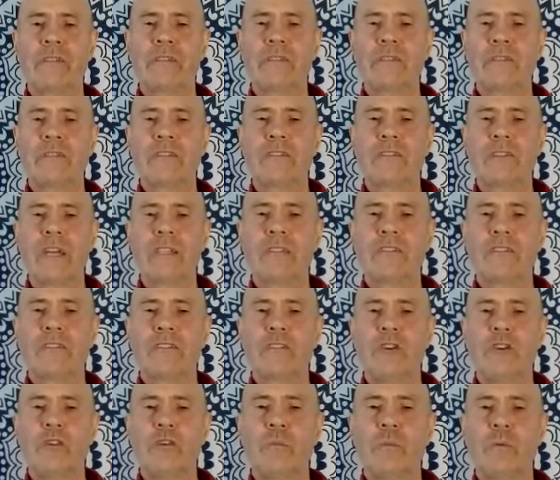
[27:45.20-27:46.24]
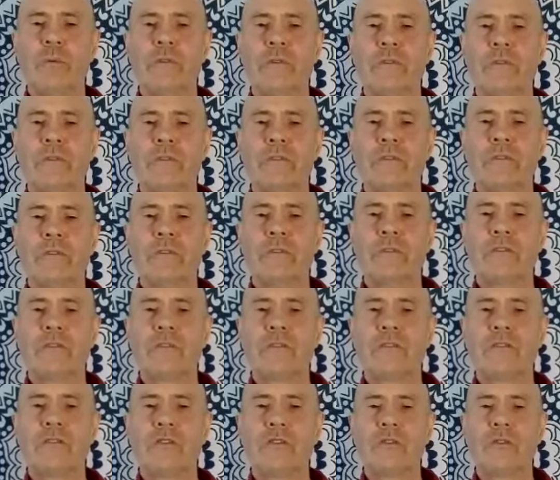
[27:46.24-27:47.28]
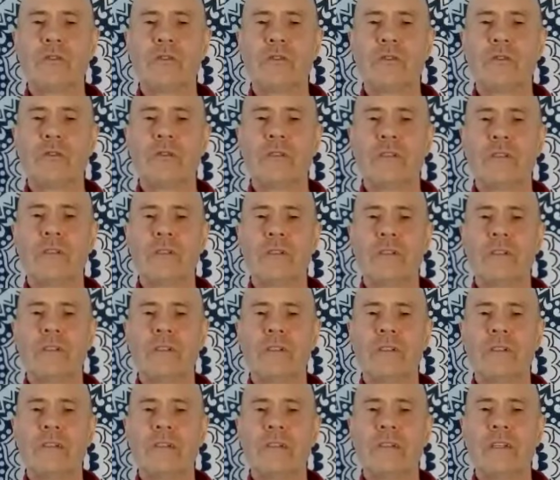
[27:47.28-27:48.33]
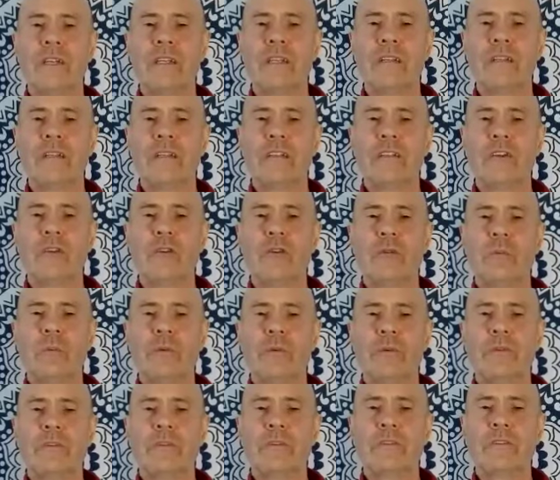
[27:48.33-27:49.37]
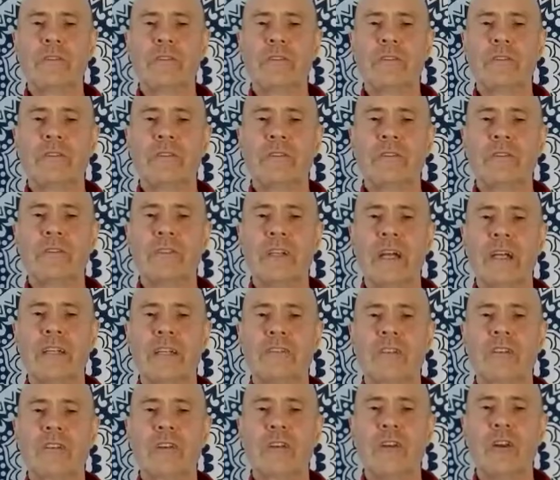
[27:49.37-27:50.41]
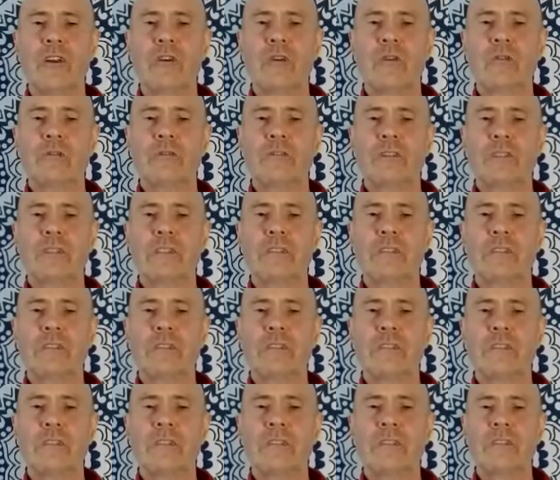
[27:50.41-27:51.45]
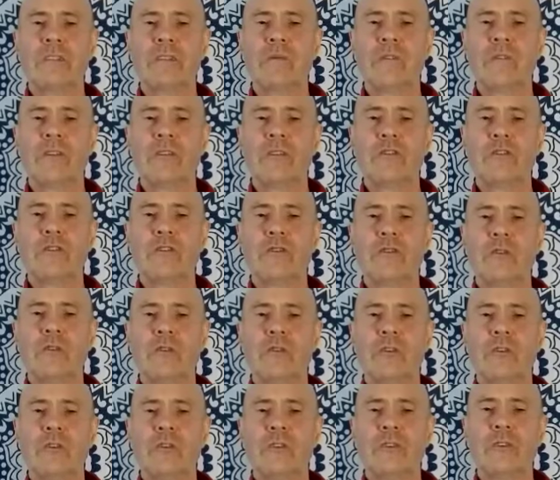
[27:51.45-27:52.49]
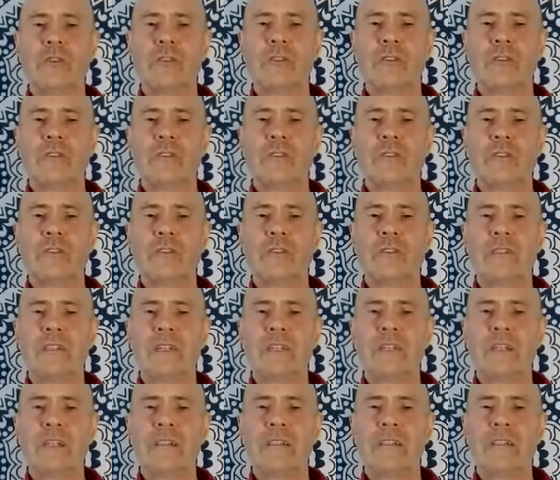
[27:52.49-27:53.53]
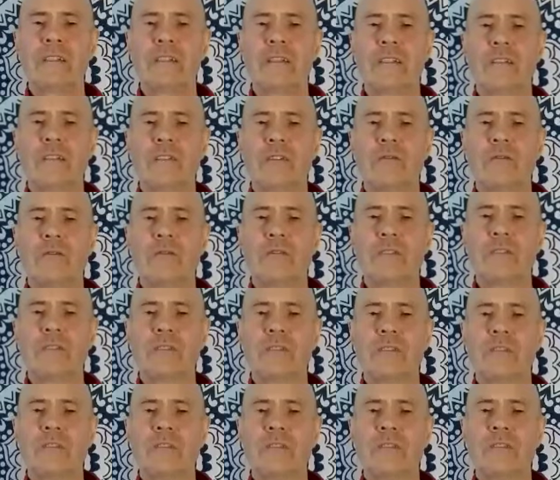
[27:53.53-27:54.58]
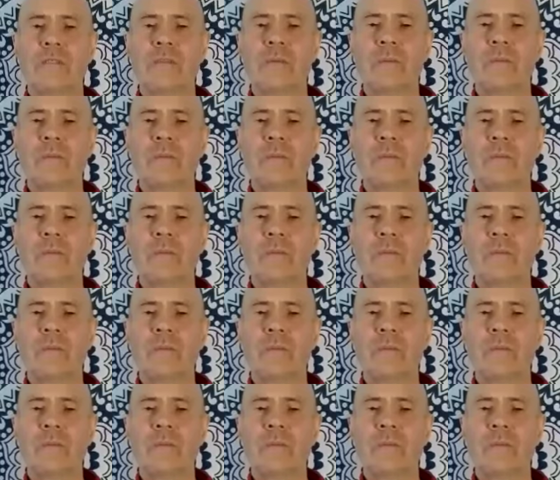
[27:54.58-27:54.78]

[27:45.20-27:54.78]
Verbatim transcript: The chest opens, the jaw gently opens. As the chest closes, the jaw gently closes.